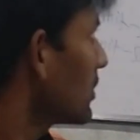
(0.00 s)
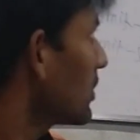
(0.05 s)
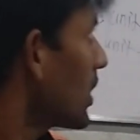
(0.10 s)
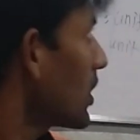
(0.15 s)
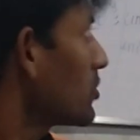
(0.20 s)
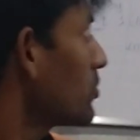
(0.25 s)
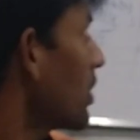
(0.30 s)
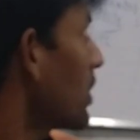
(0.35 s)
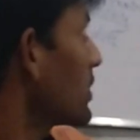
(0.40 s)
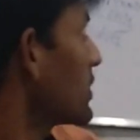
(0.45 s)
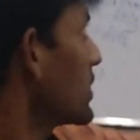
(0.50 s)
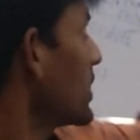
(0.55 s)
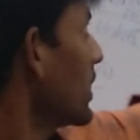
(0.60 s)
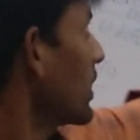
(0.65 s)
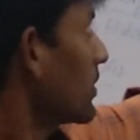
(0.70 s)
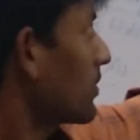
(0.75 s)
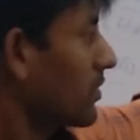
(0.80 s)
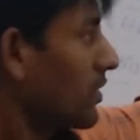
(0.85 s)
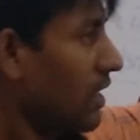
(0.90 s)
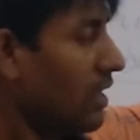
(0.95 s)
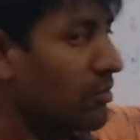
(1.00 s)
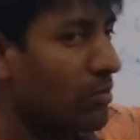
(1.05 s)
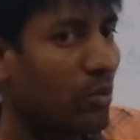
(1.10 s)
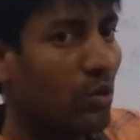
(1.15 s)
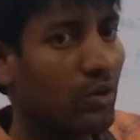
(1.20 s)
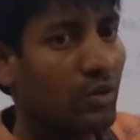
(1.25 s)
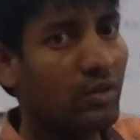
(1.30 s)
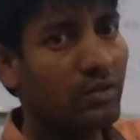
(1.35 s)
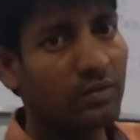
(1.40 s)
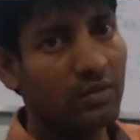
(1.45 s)
As you are seeing on
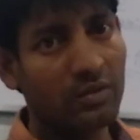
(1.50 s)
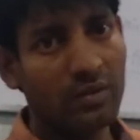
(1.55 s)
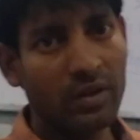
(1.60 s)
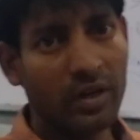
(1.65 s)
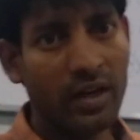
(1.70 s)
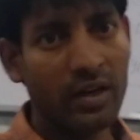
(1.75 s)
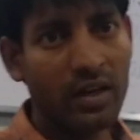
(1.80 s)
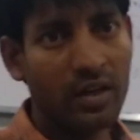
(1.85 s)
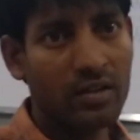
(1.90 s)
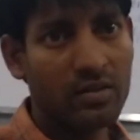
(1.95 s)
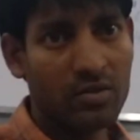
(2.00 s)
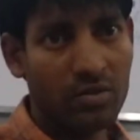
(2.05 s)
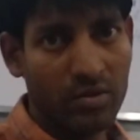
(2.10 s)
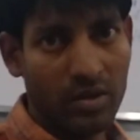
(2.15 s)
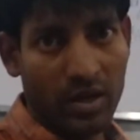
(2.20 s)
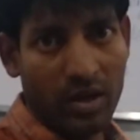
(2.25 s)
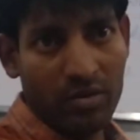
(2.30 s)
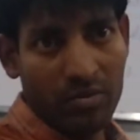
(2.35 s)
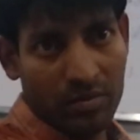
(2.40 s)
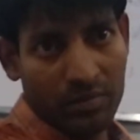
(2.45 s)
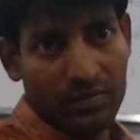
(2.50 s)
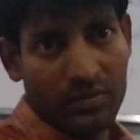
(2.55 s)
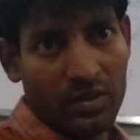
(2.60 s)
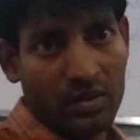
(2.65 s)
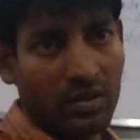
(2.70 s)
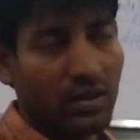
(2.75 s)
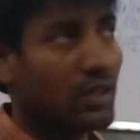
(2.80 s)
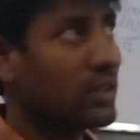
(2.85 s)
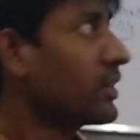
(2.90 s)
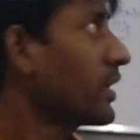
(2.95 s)
board. Okay, now so we have
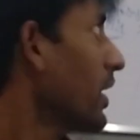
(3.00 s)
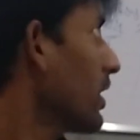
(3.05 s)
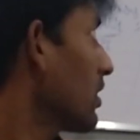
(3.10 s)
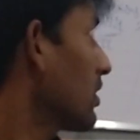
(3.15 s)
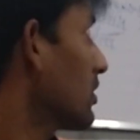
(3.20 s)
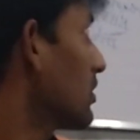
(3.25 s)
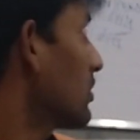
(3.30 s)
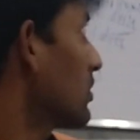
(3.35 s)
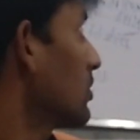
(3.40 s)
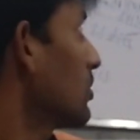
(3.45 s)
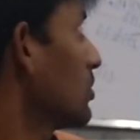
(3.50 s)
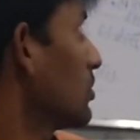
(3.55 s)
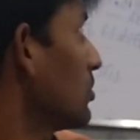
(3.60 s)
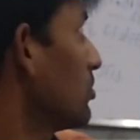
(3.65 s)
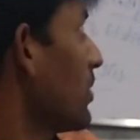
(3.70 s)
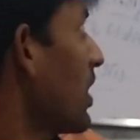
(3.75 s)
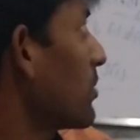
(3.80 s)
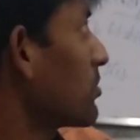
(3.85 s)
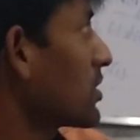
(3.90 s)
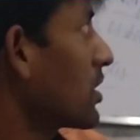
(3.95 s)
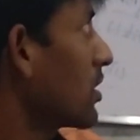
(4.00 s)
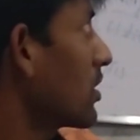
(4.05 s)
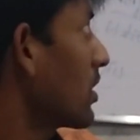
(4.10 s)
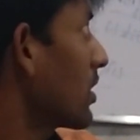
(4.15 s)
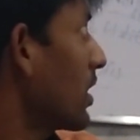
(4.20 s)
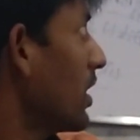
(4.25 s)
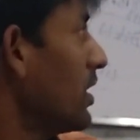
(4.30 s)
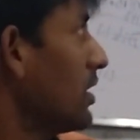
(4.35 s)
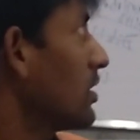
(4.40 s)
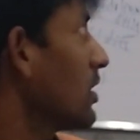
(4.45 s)
the tagged two maps are
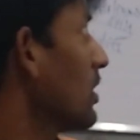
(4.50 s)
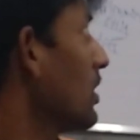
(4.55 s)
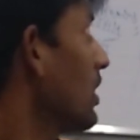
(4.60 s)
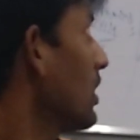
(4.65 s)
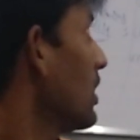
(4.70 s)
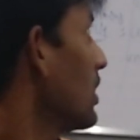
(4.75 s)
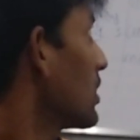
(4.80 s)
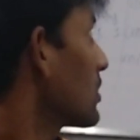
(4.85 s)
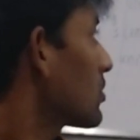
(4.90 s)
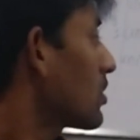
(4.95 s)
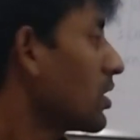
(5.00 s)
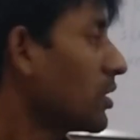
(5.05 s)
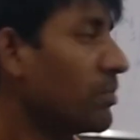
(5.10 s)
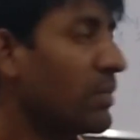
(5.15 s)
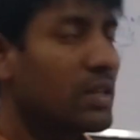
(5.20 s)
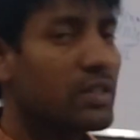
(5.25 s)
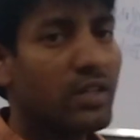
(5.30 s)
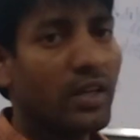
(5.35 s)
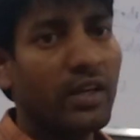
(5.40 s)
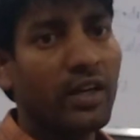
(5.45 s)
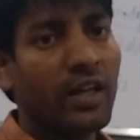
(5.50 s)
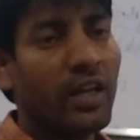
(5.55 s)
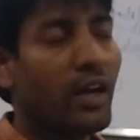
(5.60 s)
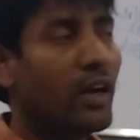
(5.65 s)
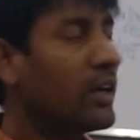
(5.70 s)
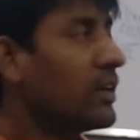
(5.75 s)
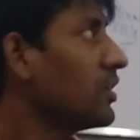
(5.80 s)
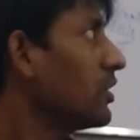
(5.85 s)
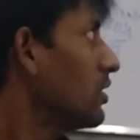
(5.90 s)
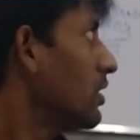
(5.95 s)
there, right? So that means India
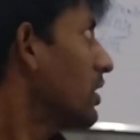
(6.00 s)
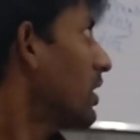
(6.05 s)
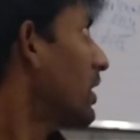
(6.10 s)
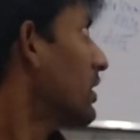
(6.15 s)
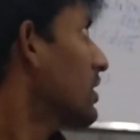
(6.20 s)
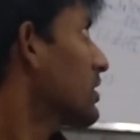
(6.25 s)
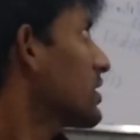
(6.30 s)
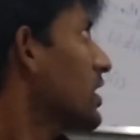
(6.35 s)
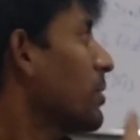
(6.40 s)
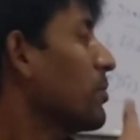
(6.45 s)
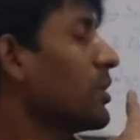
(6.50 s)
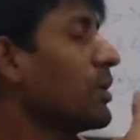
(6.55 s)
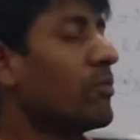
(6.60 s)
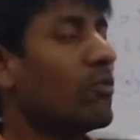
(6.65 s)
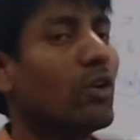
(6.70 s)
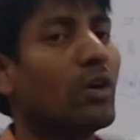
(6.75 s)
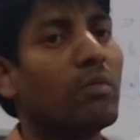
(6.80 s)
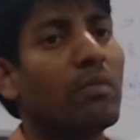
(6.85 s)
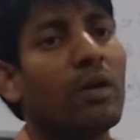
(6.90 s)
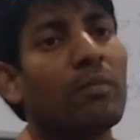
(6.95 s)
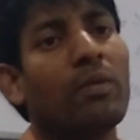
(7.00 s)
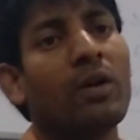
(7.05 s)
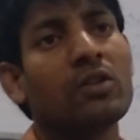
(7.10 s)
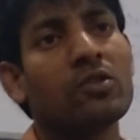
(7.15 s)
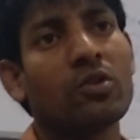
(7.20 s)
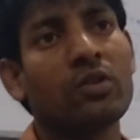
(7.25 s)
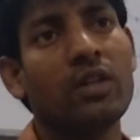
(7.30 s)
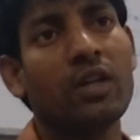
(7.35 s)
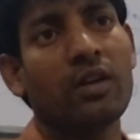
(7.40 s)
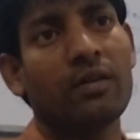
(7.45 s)
and at the same time world map
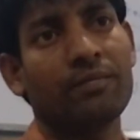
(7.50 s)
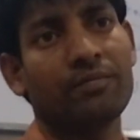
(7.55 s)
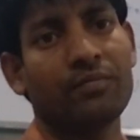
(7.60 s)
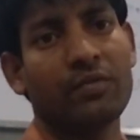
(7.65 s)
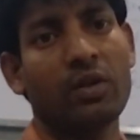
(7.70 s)
also there.